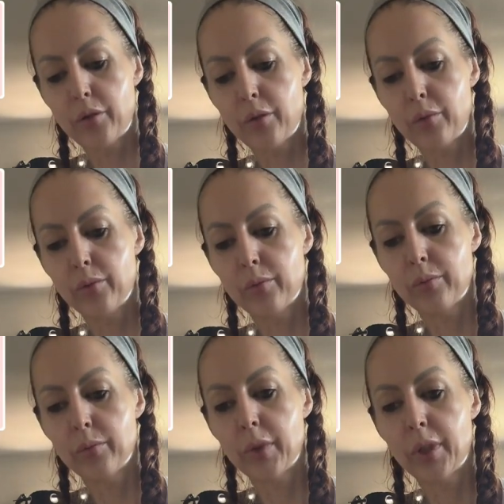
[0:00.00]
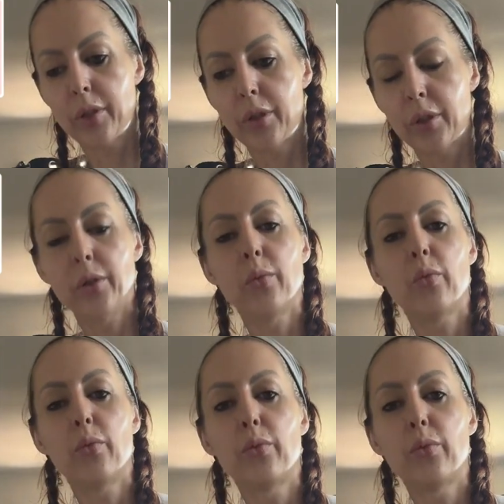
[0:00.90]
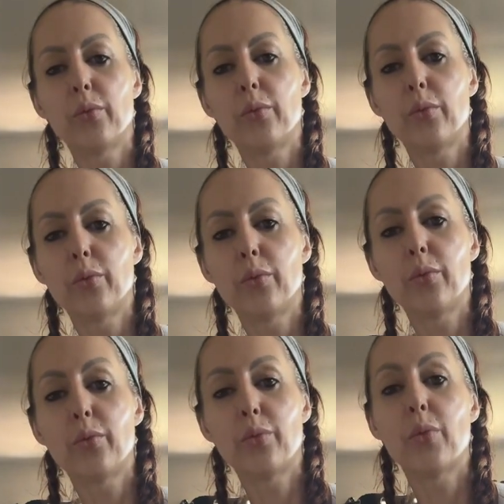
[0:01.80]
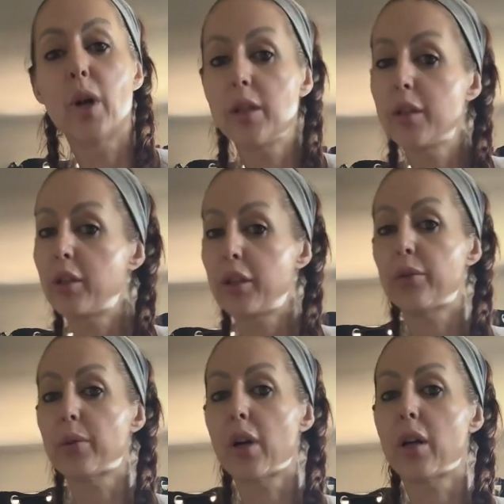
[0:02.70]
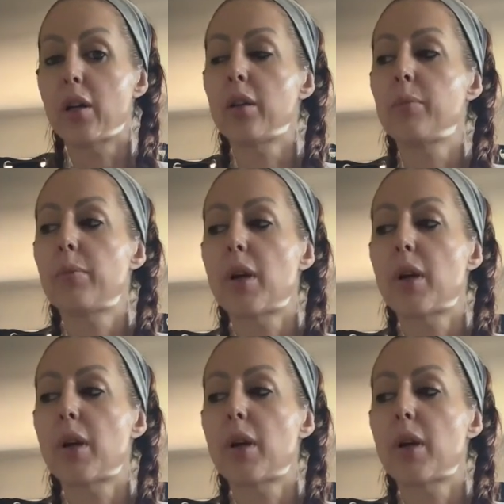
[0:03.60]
to really learn what you are